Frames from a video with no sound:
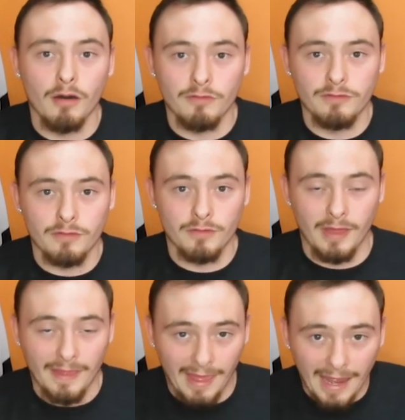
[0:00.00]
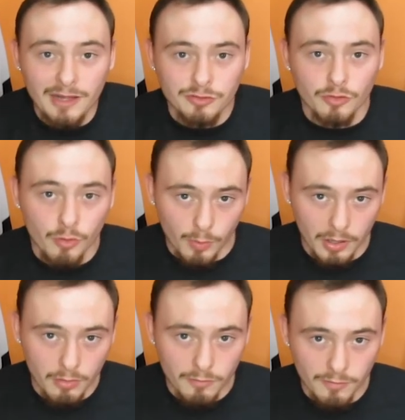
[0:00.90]
of the hands on the
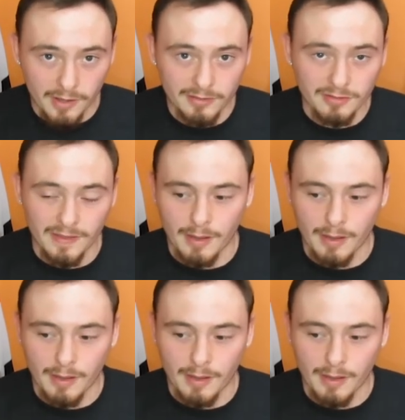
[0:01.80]
wheel for this,